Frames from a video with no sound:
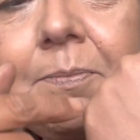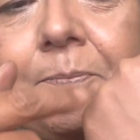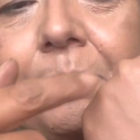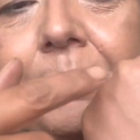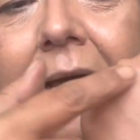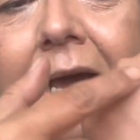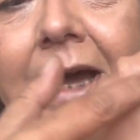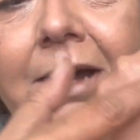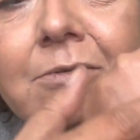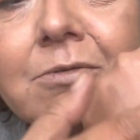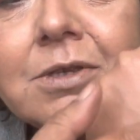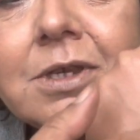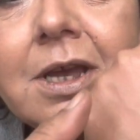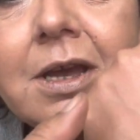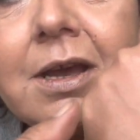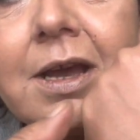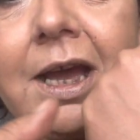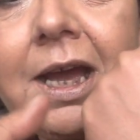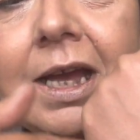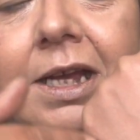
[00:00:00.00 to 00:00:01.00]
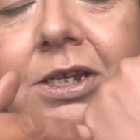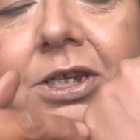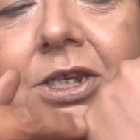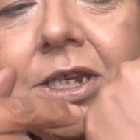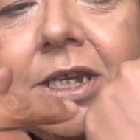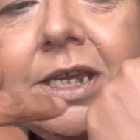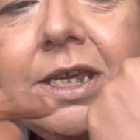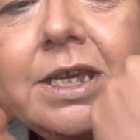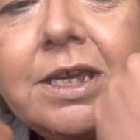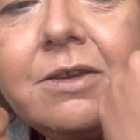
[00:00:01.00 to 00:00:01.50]
powder
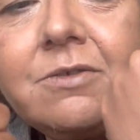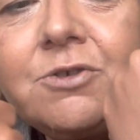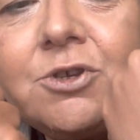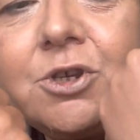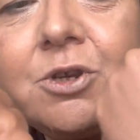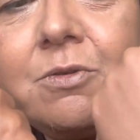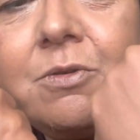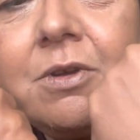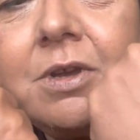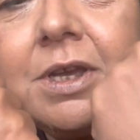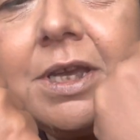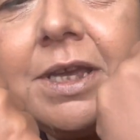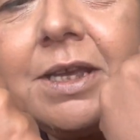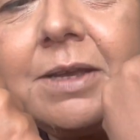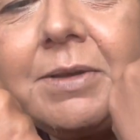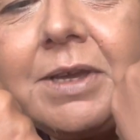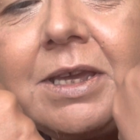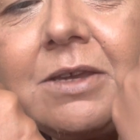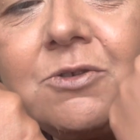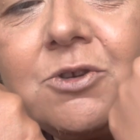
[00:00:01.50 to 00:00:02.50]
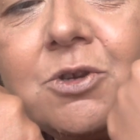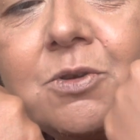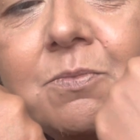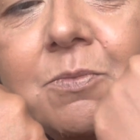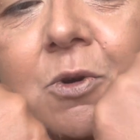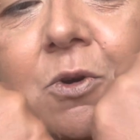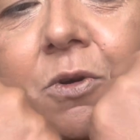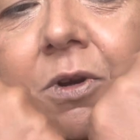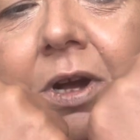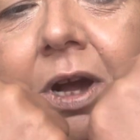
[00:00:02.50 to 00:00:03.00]
actually gives you, it gives you
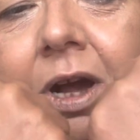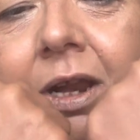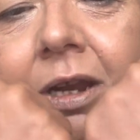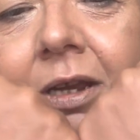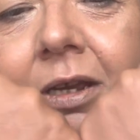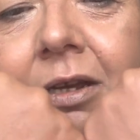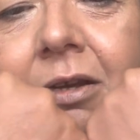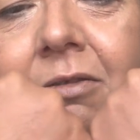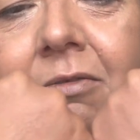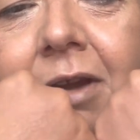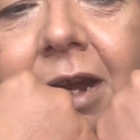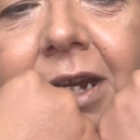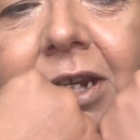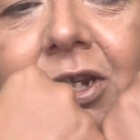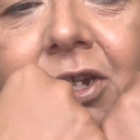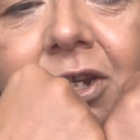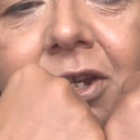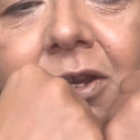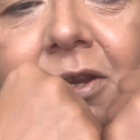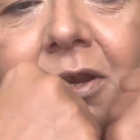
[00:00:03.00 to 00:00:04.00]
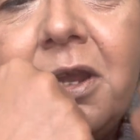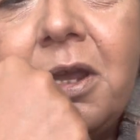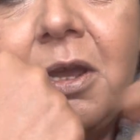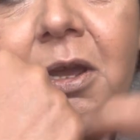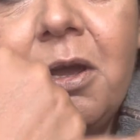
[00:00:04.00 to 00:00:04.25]
more colour correction,